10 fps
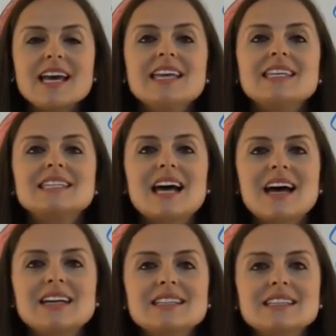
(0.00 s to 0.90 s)
the
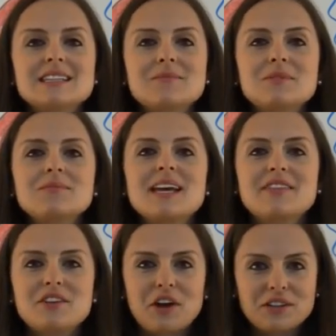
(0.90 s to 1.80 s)
signs and symptoms, and
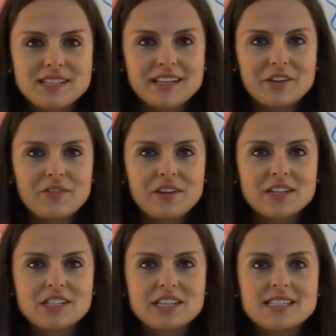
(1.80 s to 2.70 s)
the nursing interventions,